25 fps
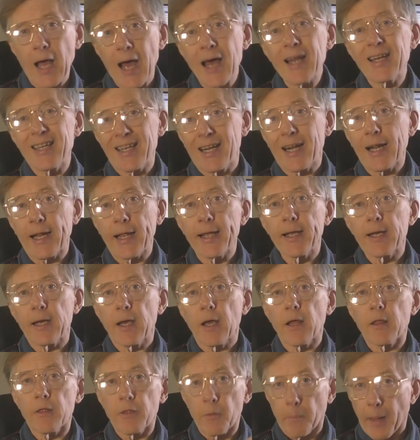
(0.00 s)
and
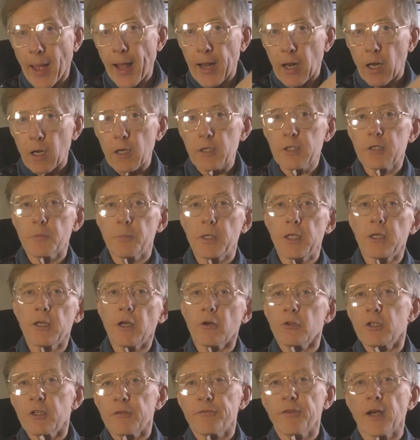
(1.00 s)
click the bell to be
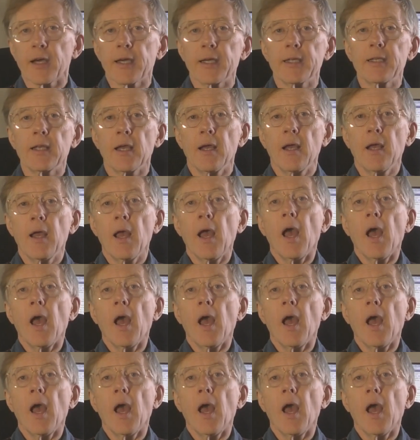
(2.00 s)
notified